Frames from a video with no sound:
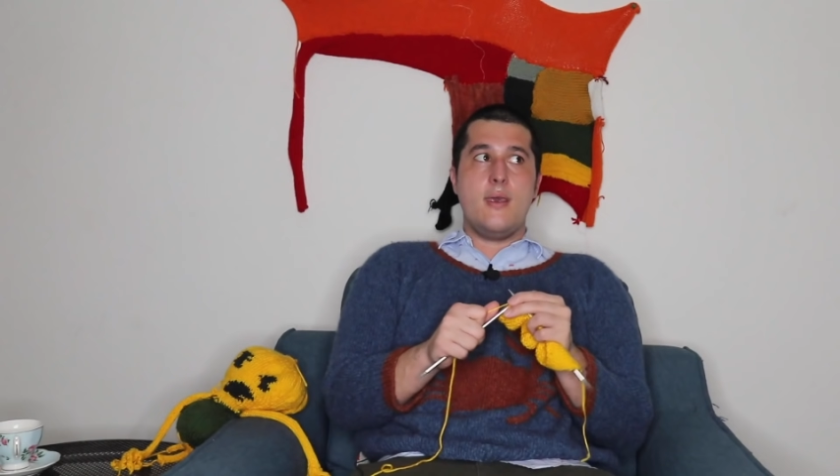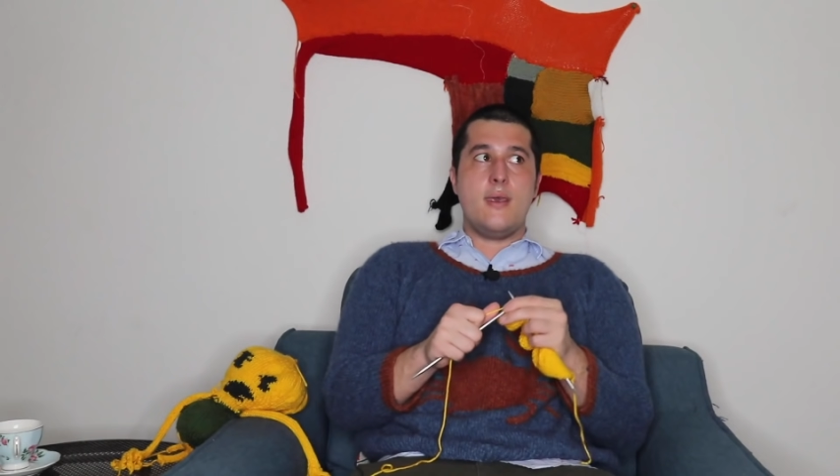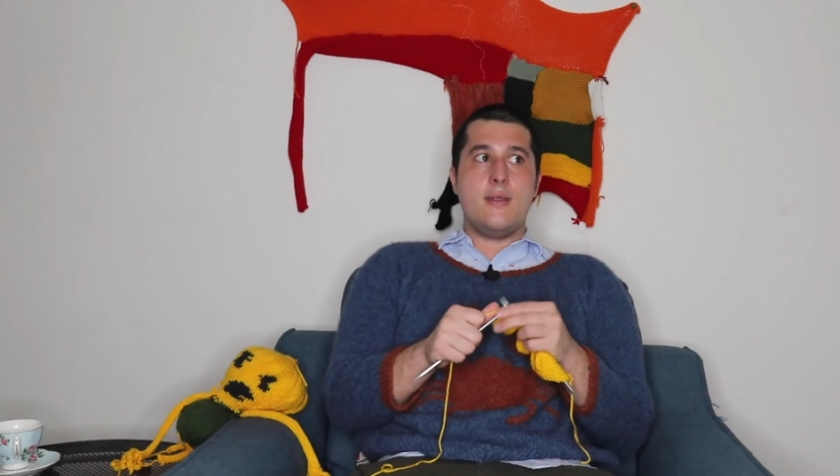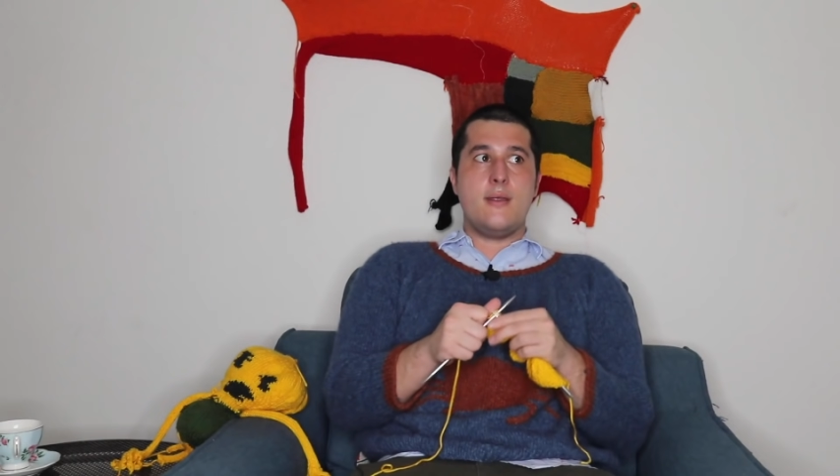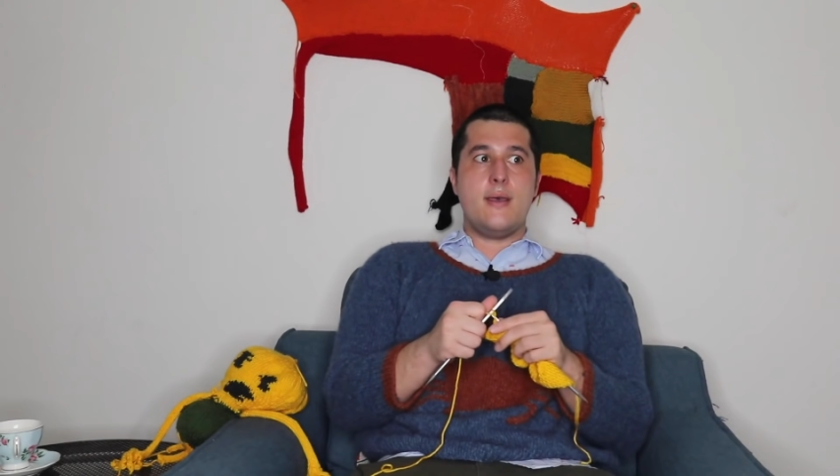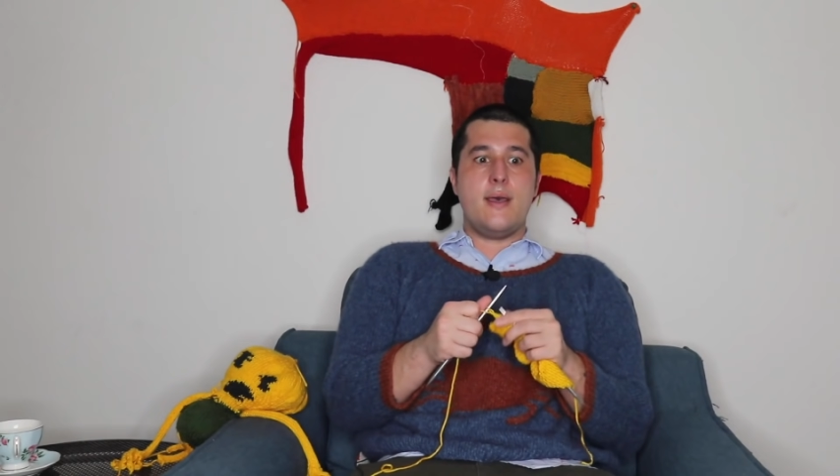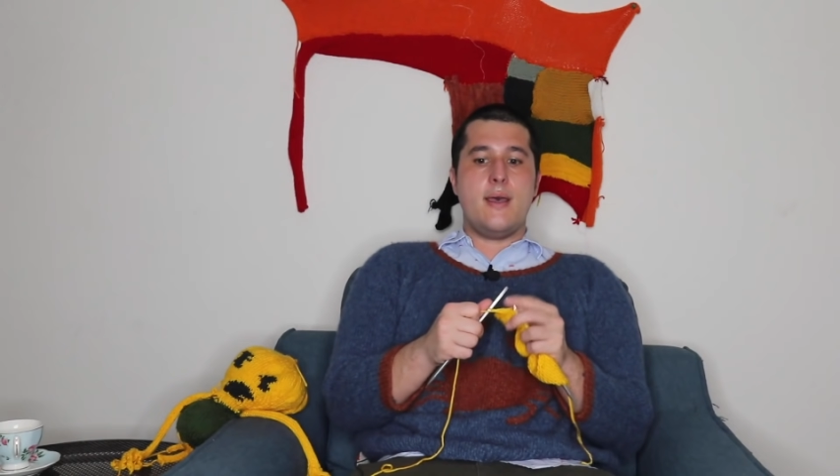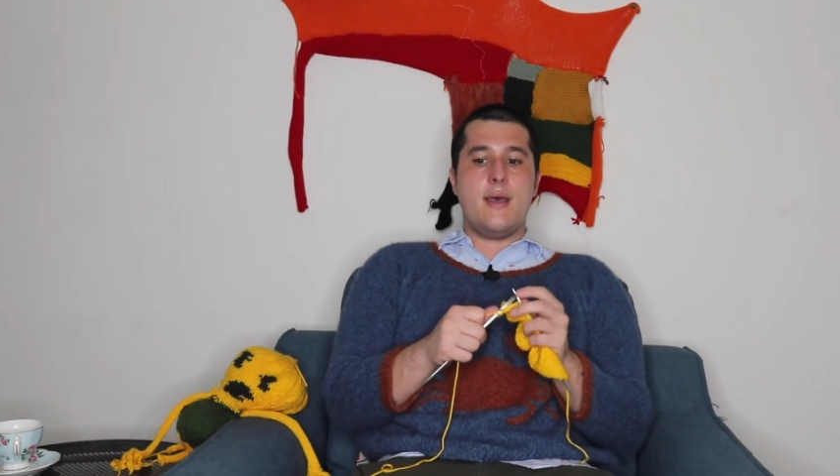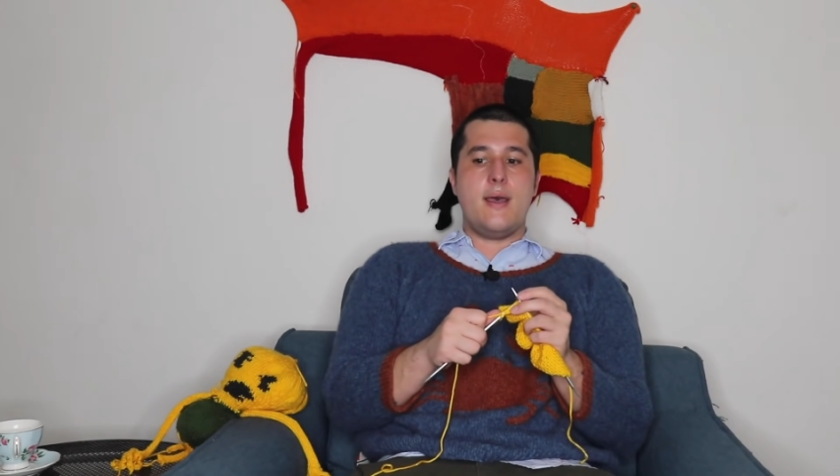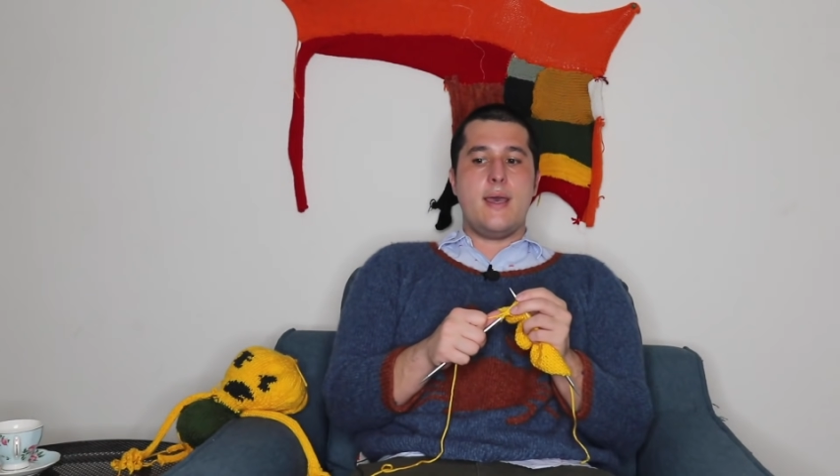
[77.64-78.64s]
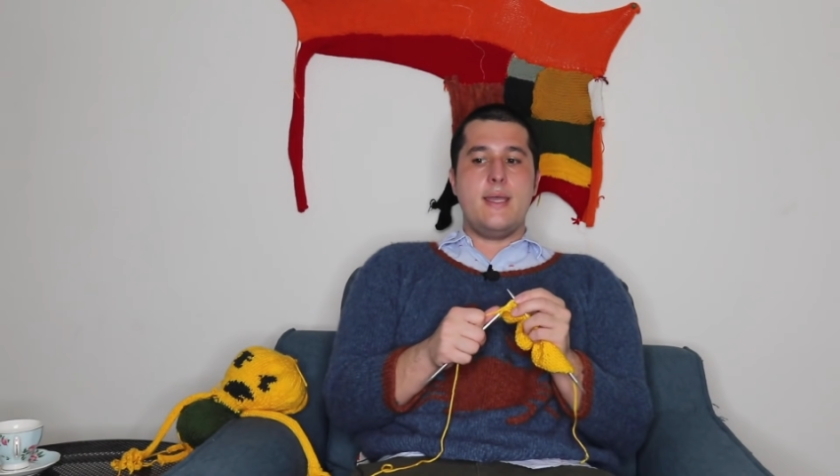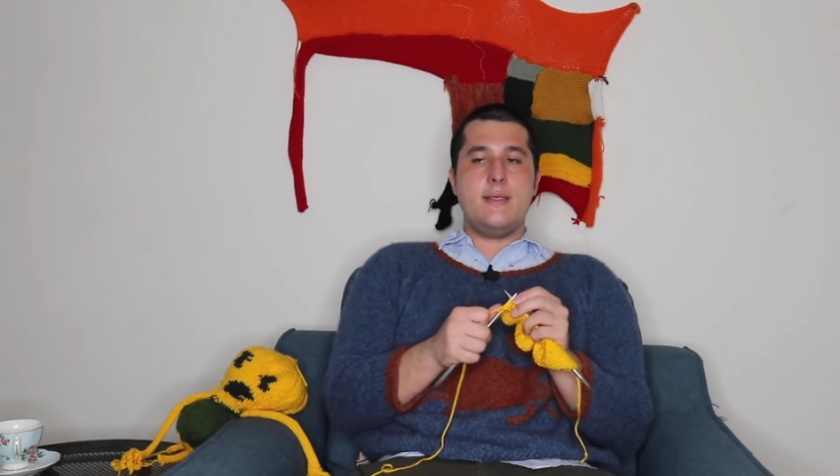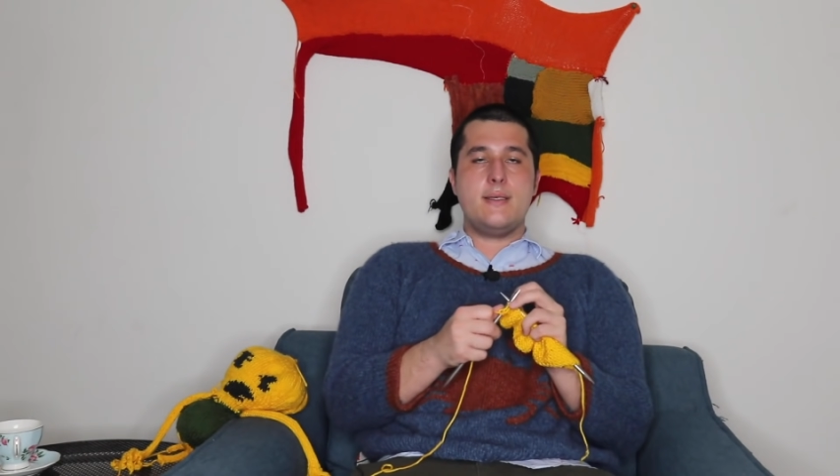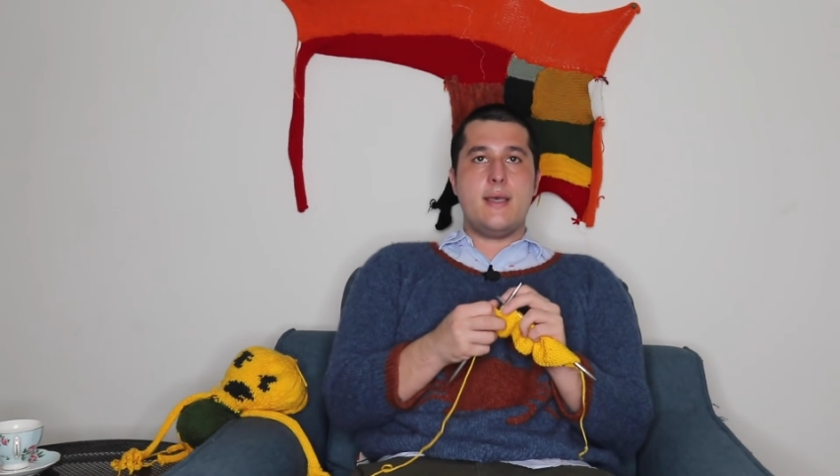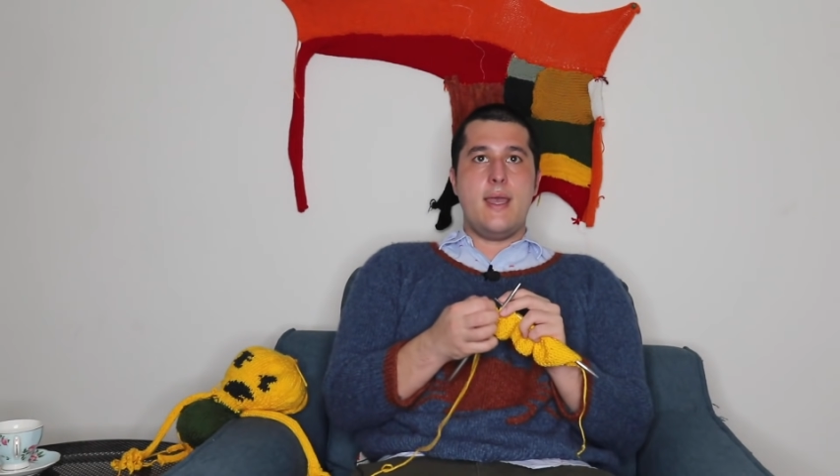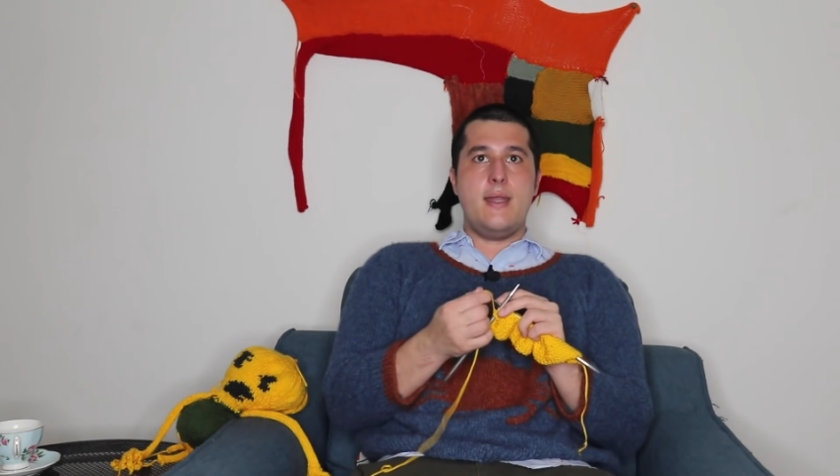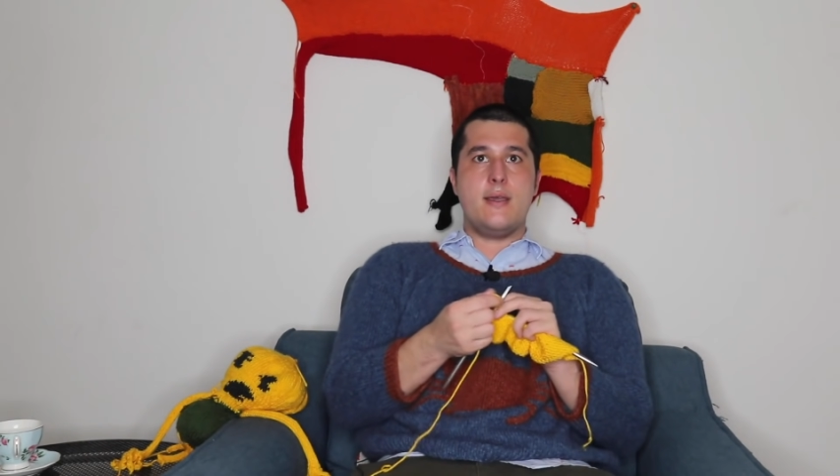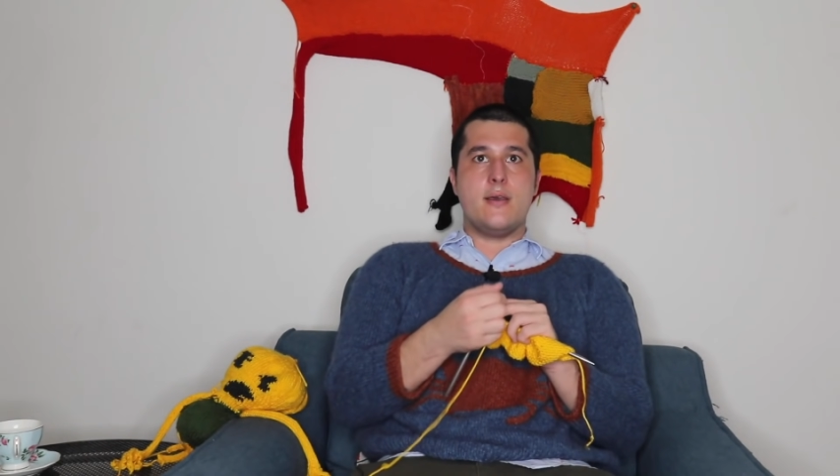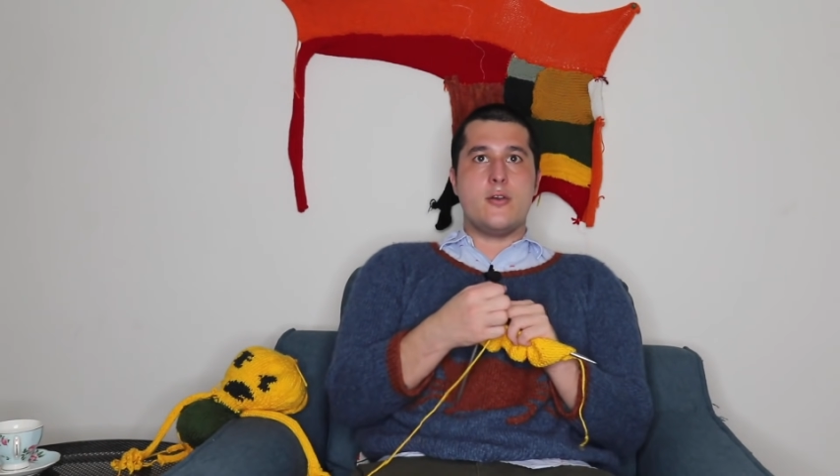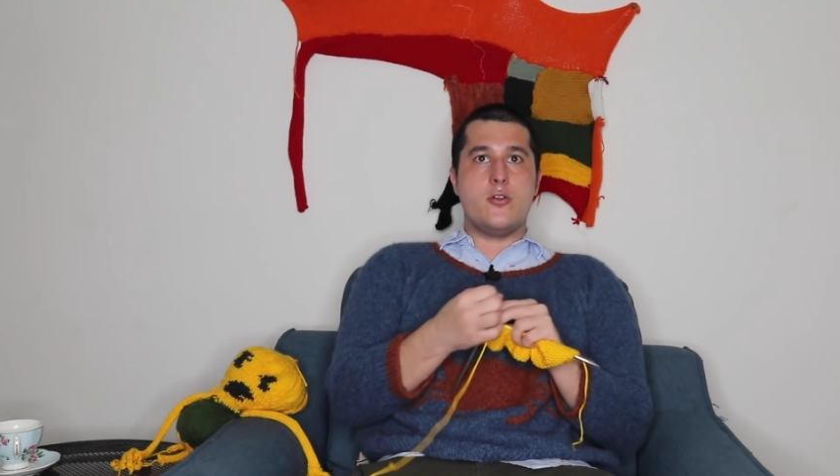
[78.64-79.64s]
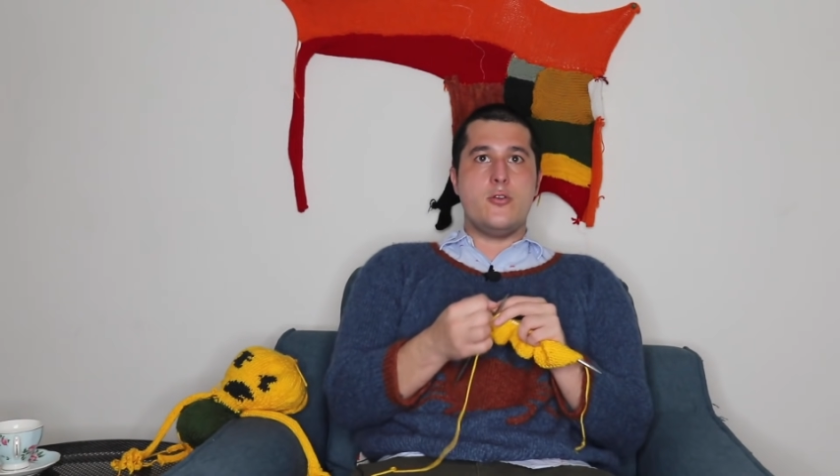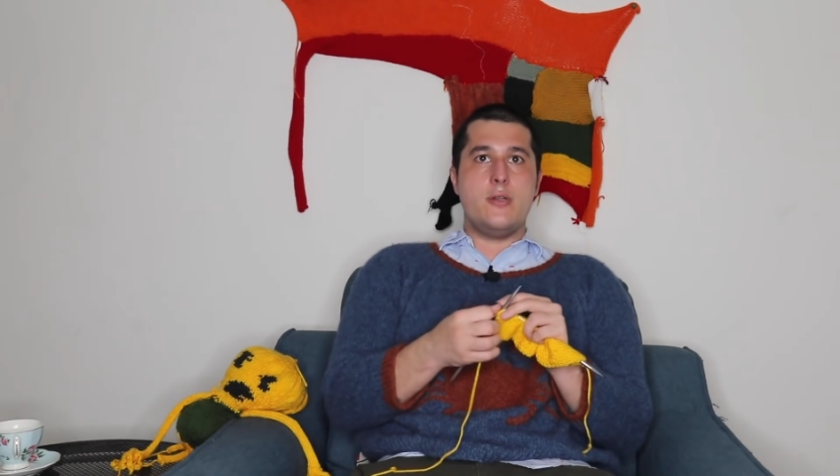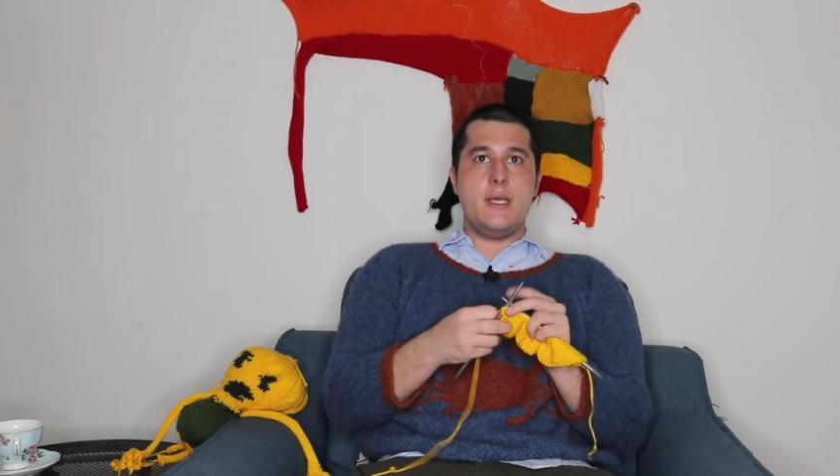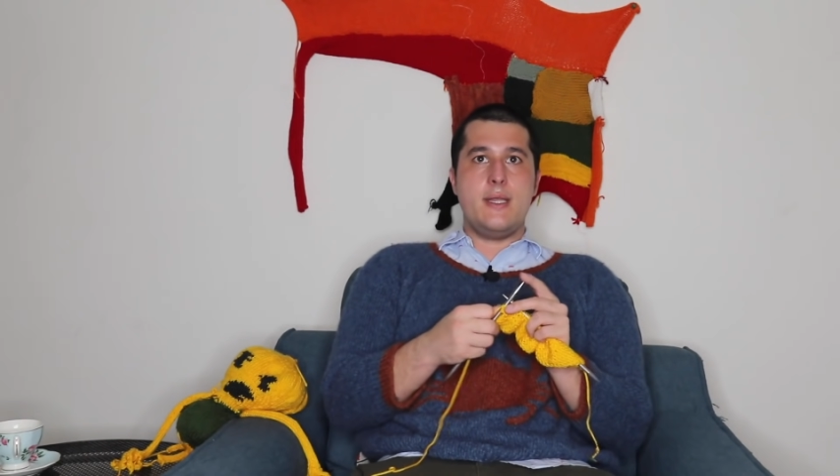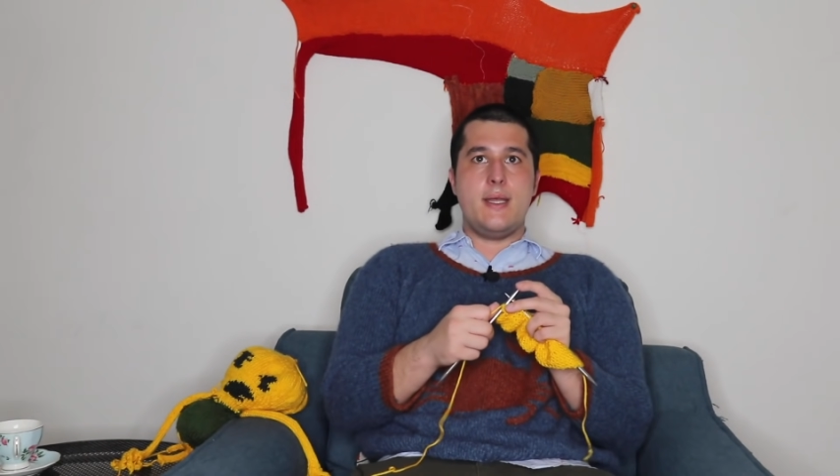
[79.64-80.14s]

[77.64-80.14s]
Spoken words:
And I just kind of concluded